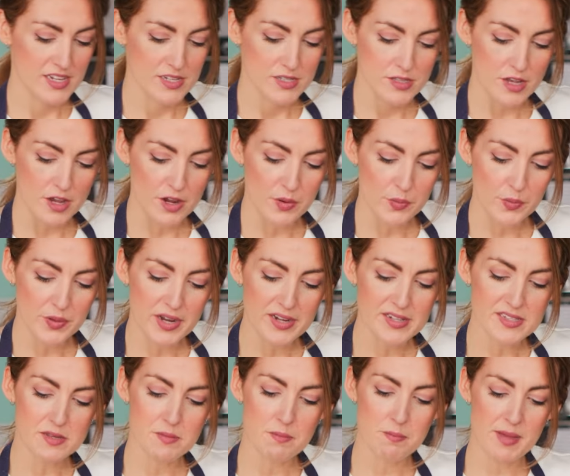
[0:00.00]
So we're
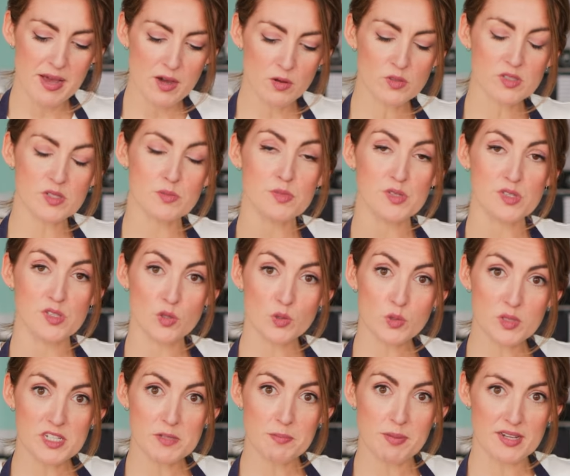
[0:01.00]
going to melt some
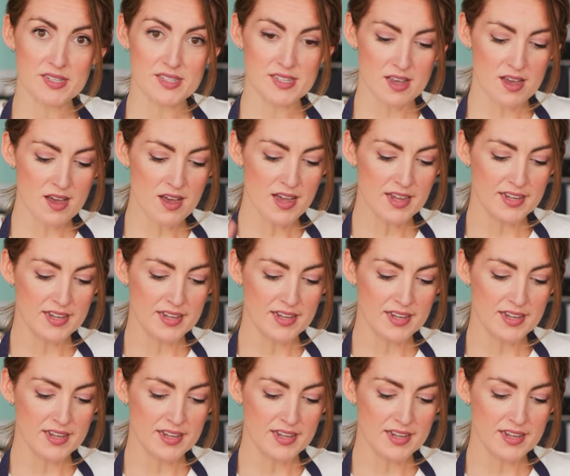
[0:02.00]
salted butter.